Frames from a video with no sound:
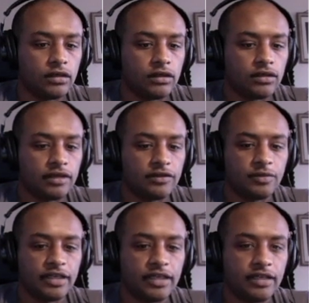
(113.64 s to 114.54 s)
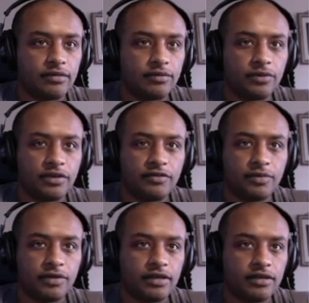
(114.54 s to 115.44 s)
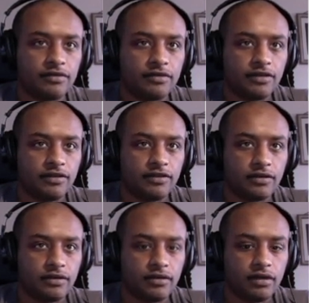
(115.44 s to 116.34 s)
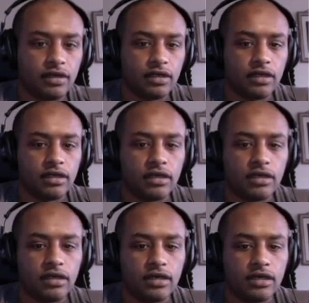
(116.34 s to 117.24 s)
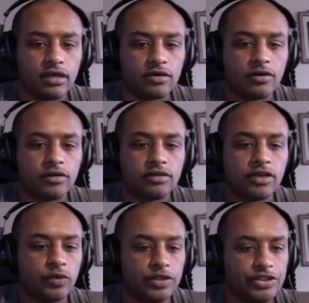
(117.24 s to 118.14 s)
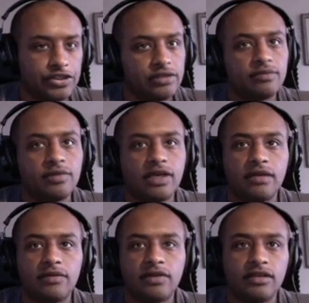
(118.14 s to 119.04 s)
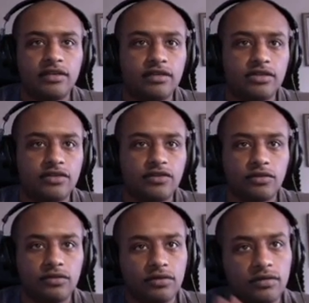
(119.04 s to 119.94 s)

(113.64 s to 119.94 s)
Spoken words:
I'd like to play a brief part of this song called A Wish by Hamza El Din, just to...